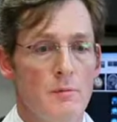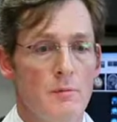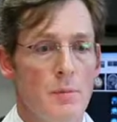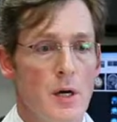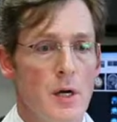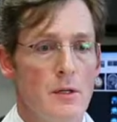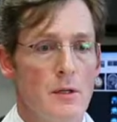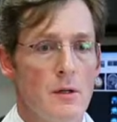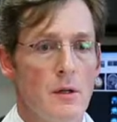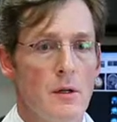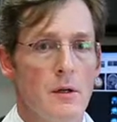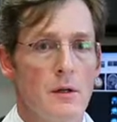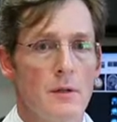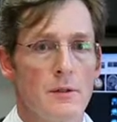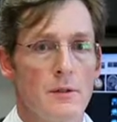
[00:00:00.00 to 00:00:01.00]
but
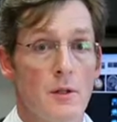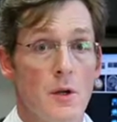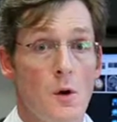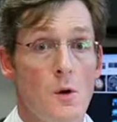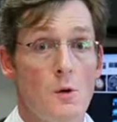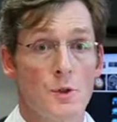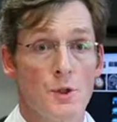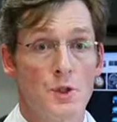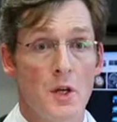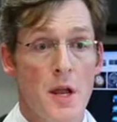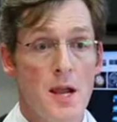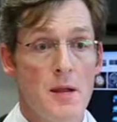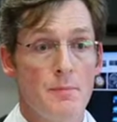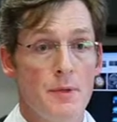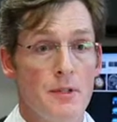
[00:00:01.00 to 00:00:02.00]
her skull
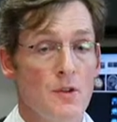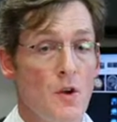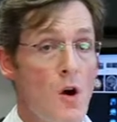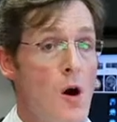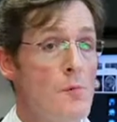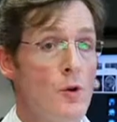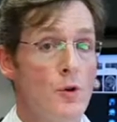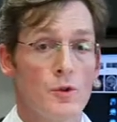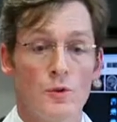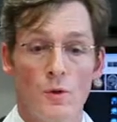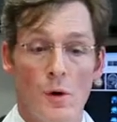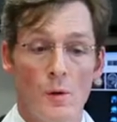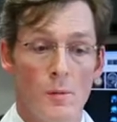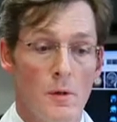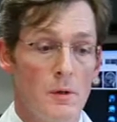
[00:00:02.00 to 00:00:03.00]
shape is almost
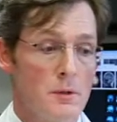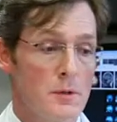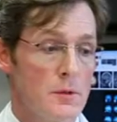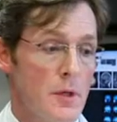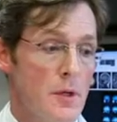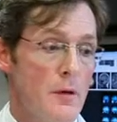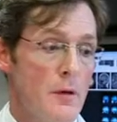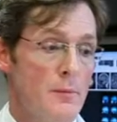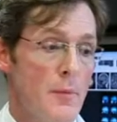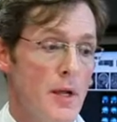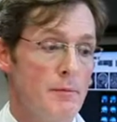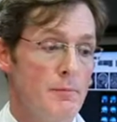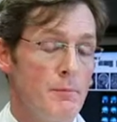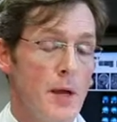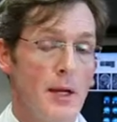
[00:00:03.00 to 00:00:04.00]
normal, so it may
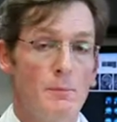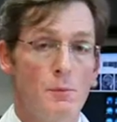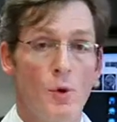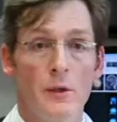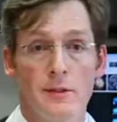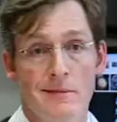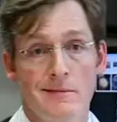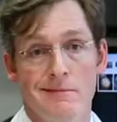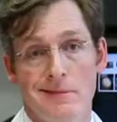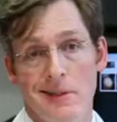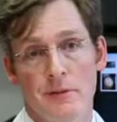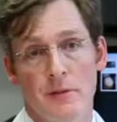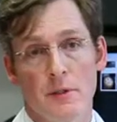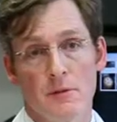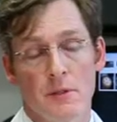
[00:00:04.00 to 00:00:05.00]
have made it more
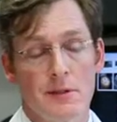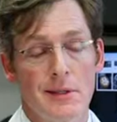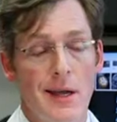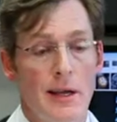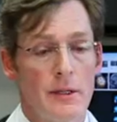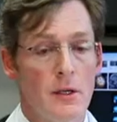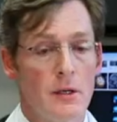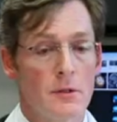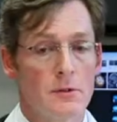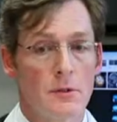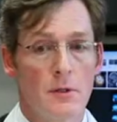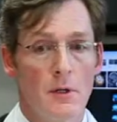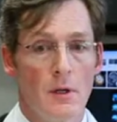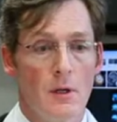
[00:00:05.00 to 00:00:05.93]
difficult to diagnose.